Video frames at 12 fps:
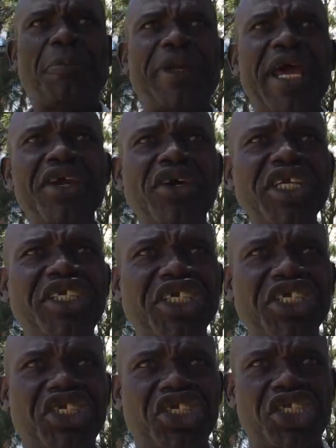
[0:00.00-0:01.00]

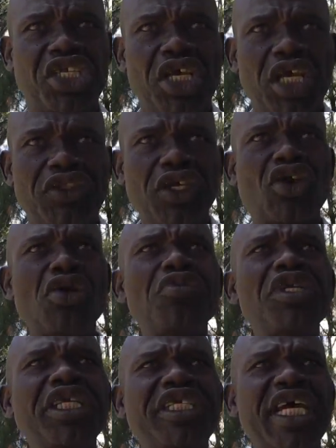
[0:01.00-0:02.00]
priorities the
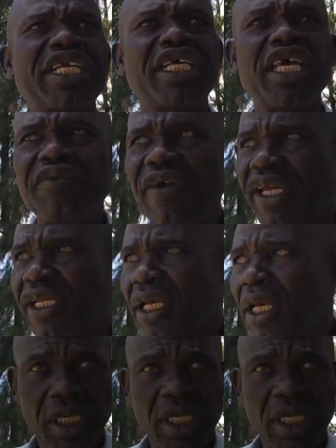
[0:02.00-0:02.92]
community had given,